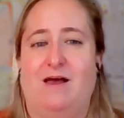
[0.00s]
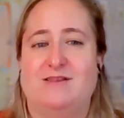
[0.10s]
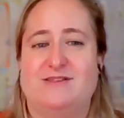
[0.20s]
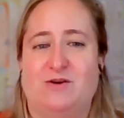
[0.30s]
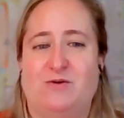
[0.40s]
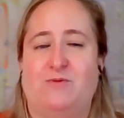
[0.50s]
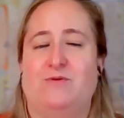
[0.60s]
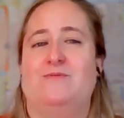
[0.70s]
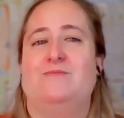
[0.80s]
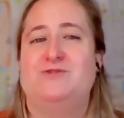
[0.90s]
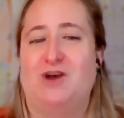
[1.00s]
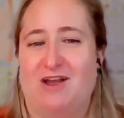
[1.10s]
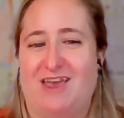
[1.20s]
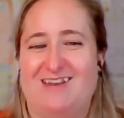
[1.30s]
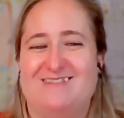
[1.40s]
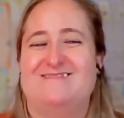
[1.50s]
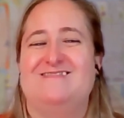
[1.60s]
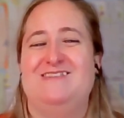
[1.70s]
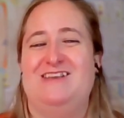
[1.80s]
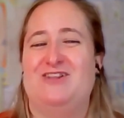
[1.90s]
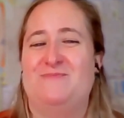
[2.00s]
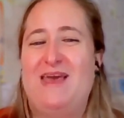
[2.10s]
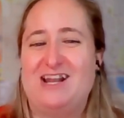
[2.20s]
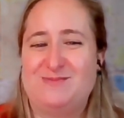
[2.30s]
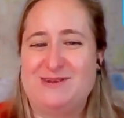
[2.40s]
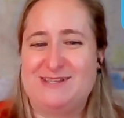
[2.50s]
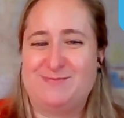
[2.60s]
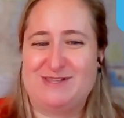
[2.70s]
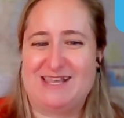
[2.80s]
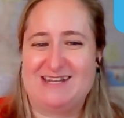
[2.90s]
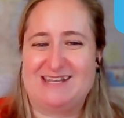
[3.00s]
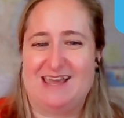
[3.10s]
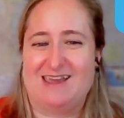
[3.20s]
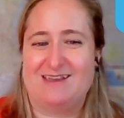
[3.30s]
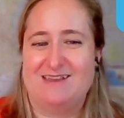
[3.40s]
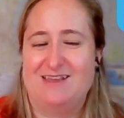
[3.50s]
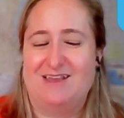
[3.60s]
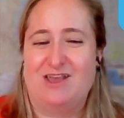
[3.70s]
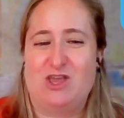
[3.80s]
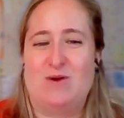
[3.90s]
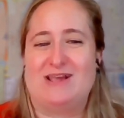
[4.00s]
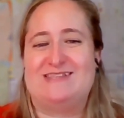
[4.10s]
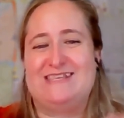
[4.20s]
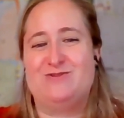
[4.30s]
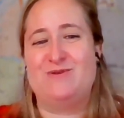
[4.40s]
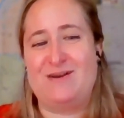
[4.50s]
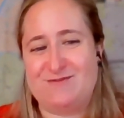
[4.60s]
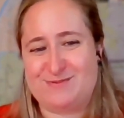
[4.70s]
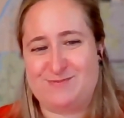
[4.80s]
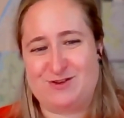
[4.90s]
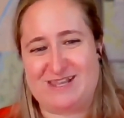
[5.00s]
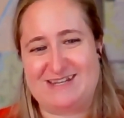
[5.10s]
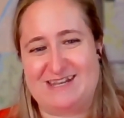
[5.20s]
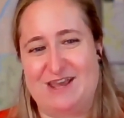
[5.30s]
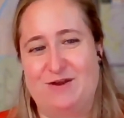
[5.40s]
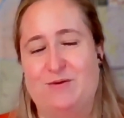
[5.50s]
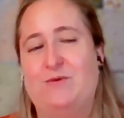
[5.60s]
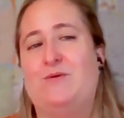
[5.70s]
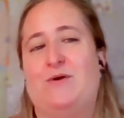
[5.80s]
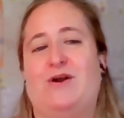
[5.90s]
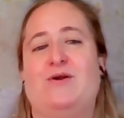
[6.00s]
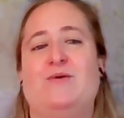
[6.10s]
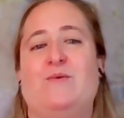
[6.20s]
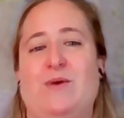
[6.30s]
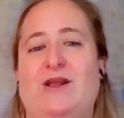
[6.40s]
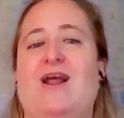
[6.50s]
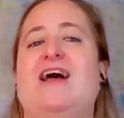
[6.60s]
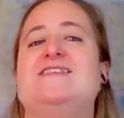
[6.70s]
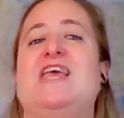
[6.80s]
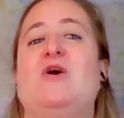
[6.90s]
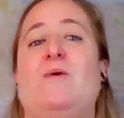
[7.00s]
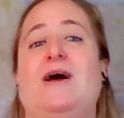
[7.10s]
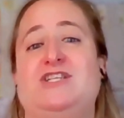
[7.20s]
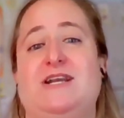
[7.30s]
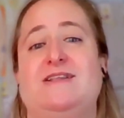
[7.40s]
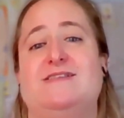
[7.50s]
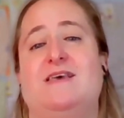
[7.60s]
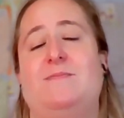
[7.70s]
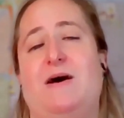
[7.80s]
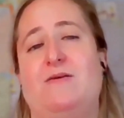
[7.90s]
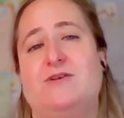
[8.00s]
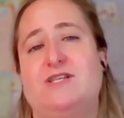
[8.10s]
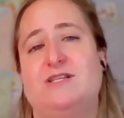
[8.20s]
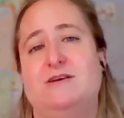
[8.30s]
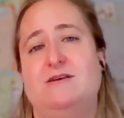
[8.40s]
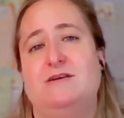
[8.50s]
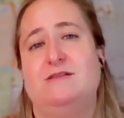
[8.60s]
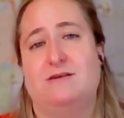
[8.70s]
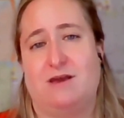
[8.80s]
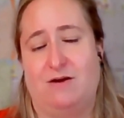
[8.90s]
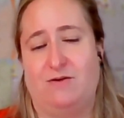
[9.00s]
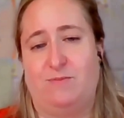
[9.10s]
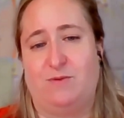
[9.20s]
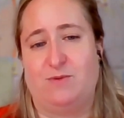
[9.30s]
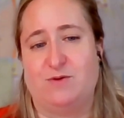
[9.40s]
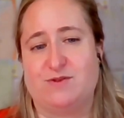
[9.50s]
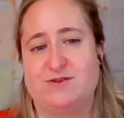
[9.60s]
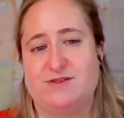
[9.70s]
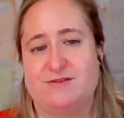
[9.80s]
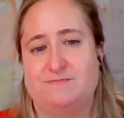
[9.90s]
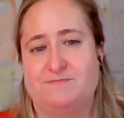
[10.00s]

So talking, either management is presenting, UICUF is presenting, or we are asking questions about the counter proposals.